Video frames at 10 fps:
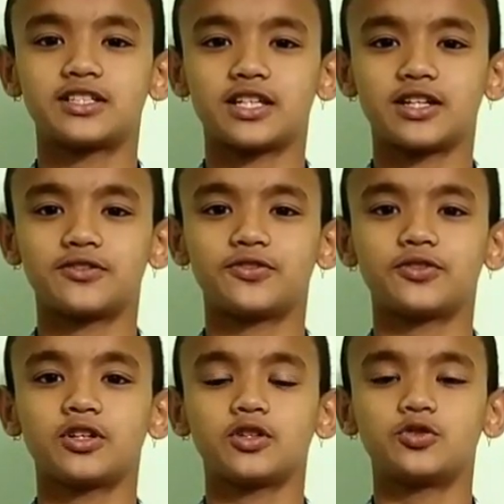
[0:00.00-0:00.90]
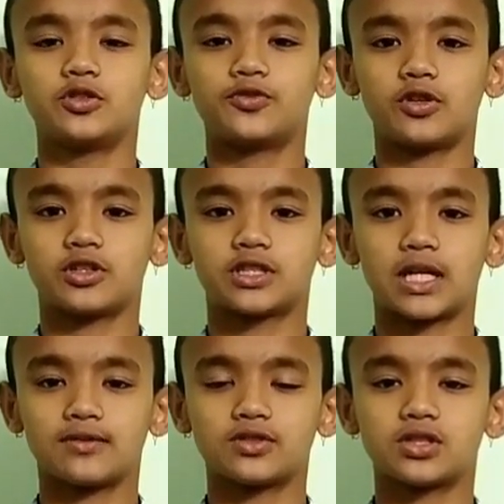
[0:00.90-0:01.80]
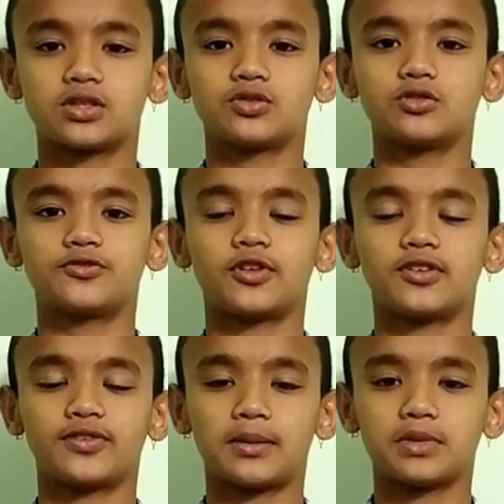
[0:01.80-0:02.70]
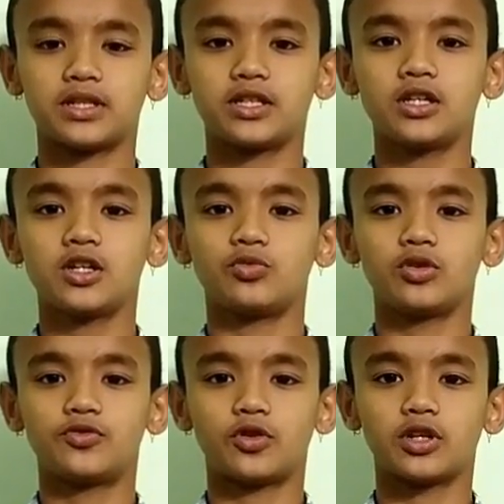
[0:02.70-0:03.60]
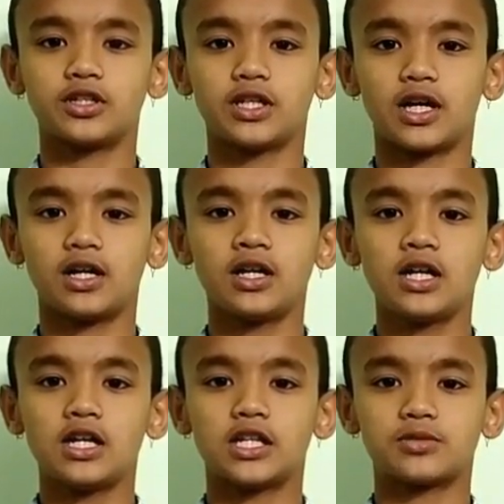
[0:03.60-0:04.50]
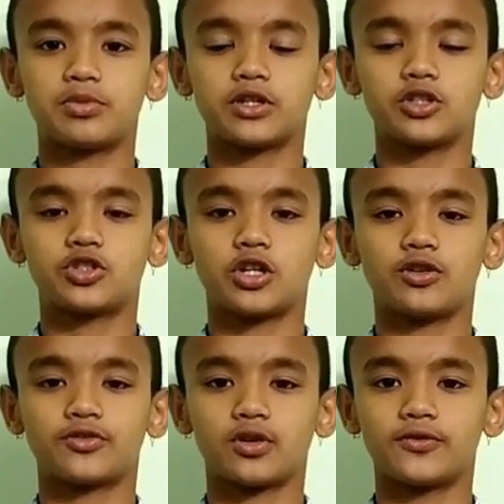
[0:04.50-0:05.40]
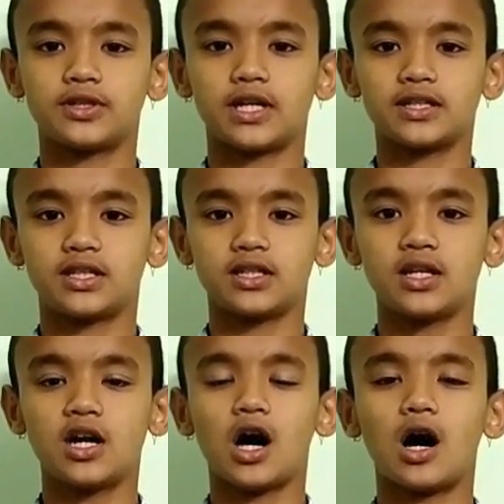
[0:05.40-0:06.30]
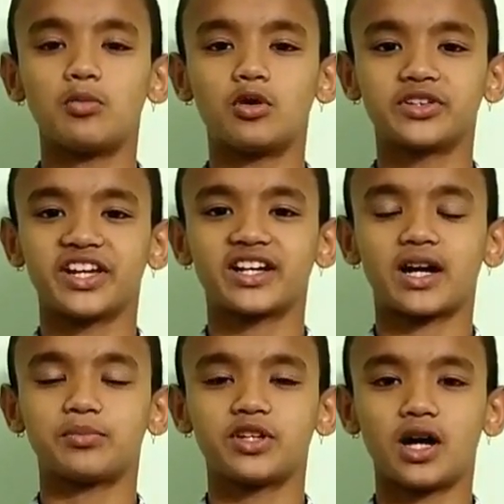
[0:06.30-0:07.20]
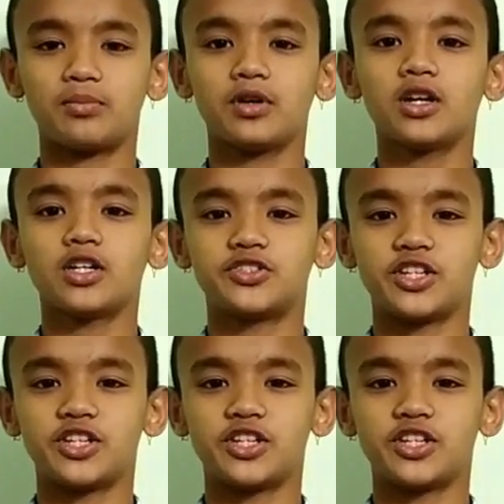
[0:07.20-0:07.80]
safe, do it for yourselves, do it for your family, do it for India. Let's break the chain of COVID-19. Hum hum ye kamyab,